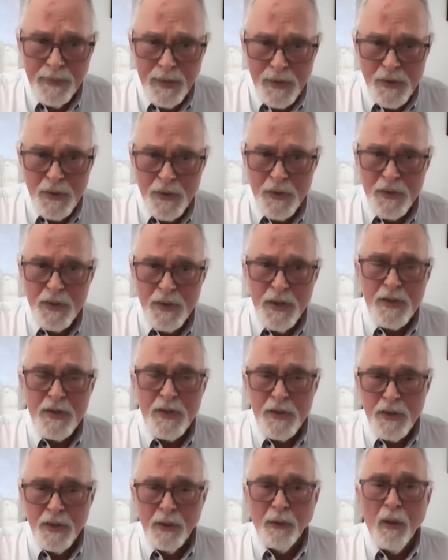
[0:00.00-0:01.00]
This
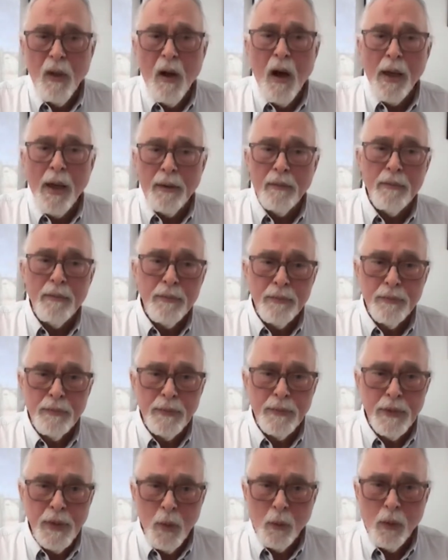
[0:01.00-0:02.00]
is a lot of
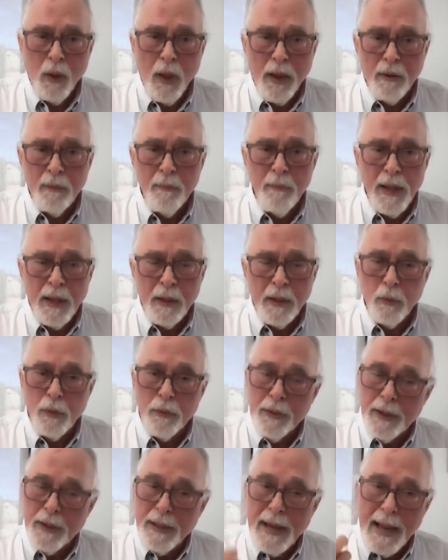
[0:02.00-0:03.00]

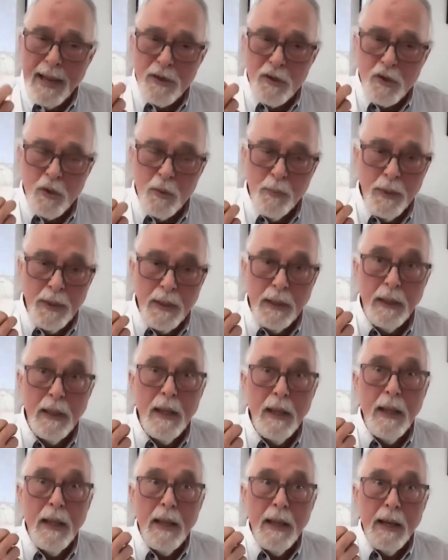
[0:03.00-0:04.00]
bandwidth, and it has to
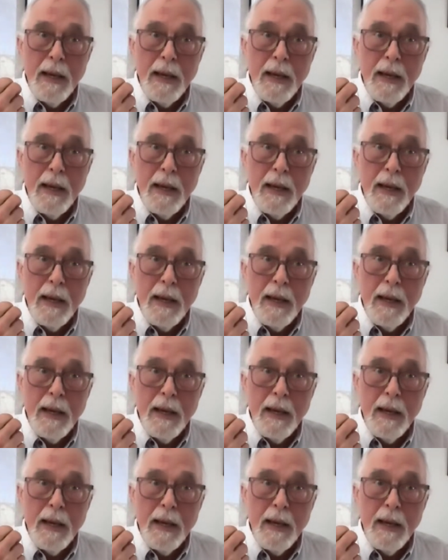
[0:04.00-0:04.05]
be